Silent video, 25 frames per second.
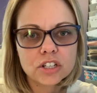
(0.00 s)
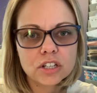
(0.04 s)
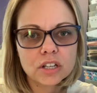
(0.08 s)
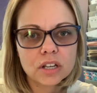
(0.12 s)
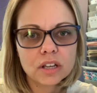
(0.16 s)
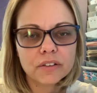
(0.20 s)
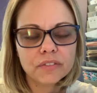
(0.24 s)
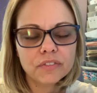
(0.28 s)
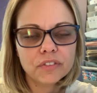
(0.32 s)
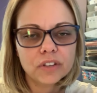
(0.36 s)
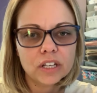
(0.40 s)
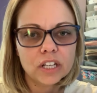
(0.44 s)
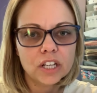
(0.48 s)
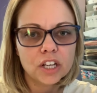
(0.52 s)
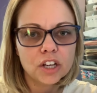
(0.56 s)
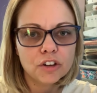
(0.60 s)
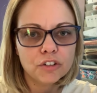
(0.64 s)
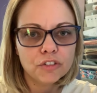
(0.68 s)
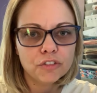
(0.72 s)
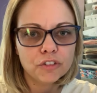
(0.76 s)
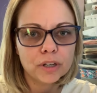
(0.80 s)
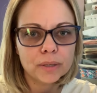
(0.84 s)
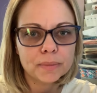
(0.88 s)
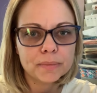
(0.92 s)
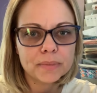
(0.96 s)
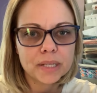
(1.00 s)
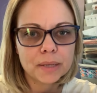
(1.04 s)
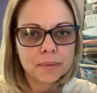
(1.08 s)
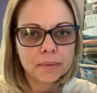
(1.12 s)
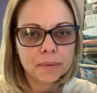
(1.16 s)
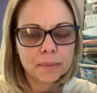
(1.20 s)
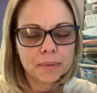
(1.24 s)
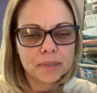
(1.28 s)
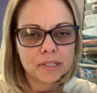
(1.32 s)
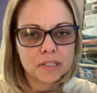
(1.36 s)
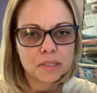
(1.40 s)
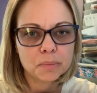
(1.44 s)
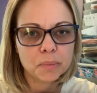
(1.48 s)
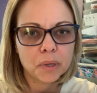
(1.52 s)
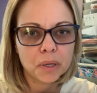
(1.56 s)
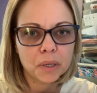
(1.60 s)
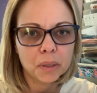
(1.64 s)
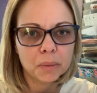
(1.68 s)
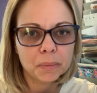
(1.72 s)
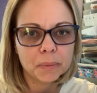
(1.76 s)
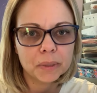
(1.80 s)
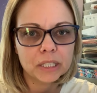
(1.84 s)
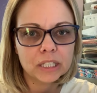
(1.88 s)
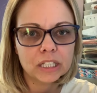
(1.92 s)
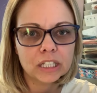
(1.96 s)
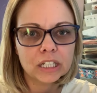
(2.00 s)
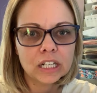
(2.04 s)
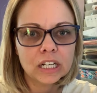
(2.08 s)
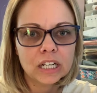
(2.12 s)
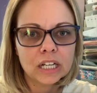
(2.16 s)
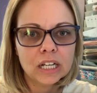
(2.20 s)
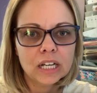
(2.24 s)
a video from Debbie Pitts Palmer